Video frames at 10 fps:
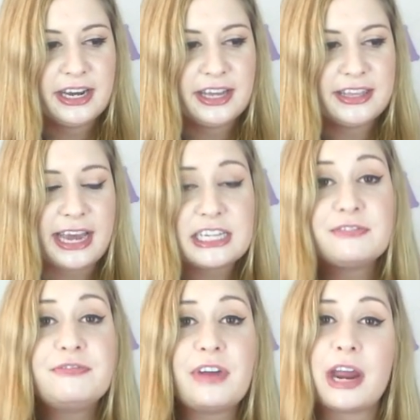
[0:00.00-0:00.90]
that's
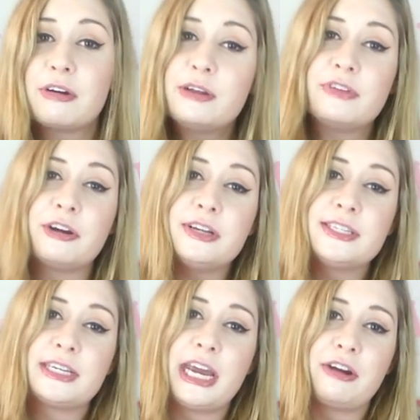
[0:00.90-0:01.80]
very, very
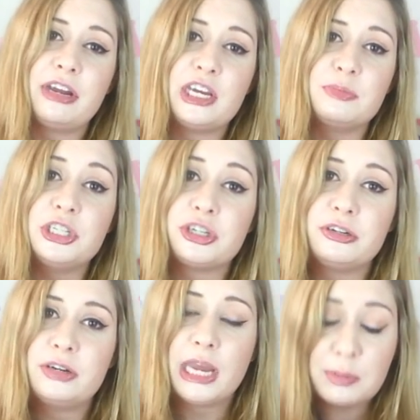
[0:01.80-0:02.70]
scary
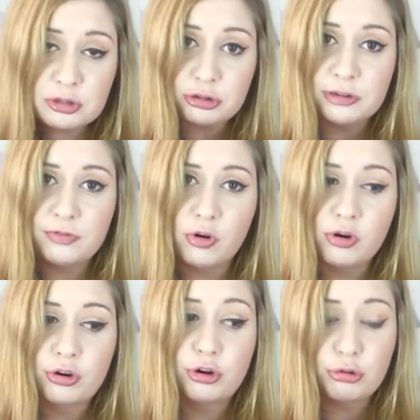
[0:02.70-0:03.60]
imagery for
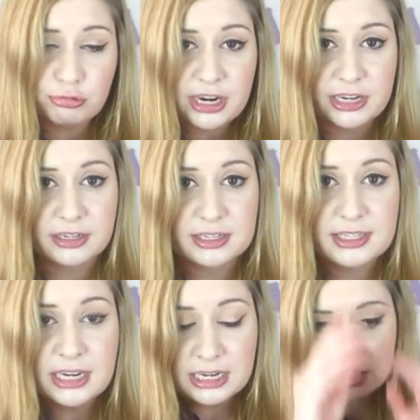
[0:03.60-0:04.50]
Koreans.
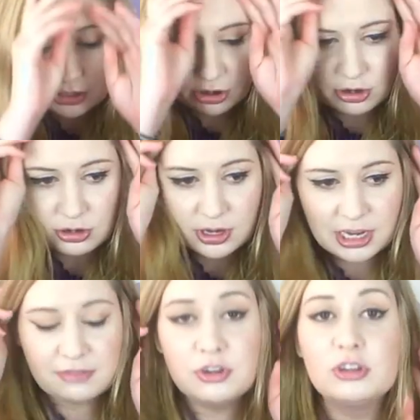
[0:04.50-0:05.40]
So
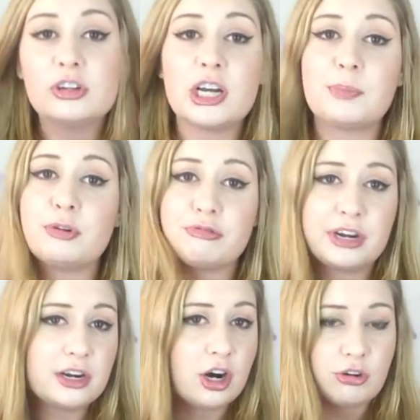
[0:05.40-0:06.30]
if you look up
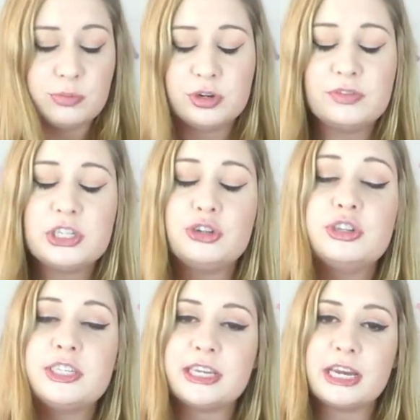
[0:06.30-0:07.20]
Korean horror movies, you
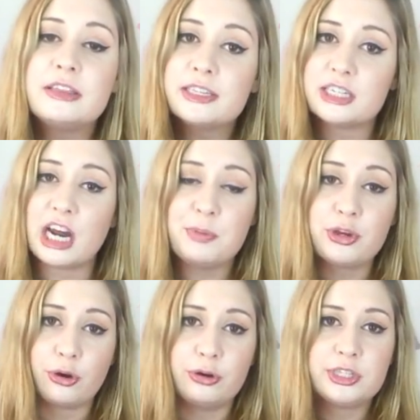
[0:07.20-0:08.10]
see this type of
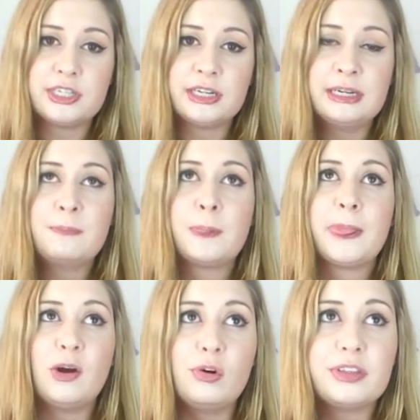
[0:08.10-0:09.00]
ghost
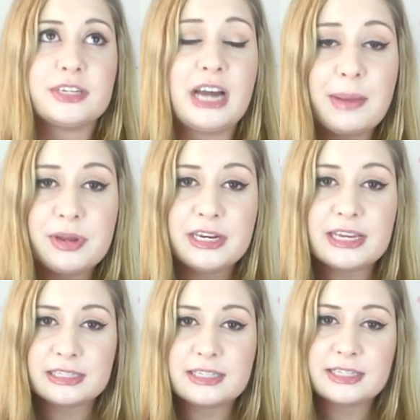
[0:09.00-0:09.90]
all the time. And yes,
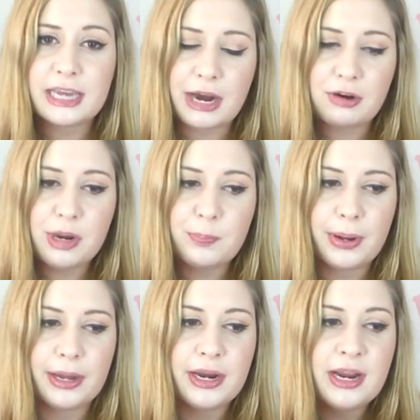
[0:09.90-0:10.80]
it's scary,
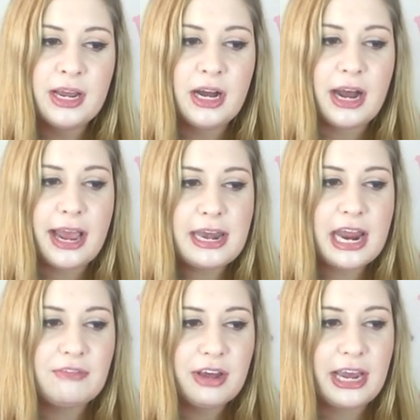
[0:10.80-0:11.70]
but I
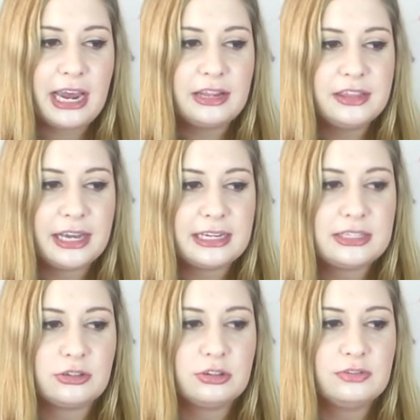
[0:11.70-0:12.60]
never had that
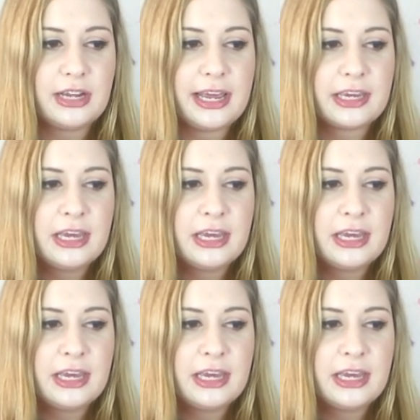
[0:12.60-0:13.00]
sort of like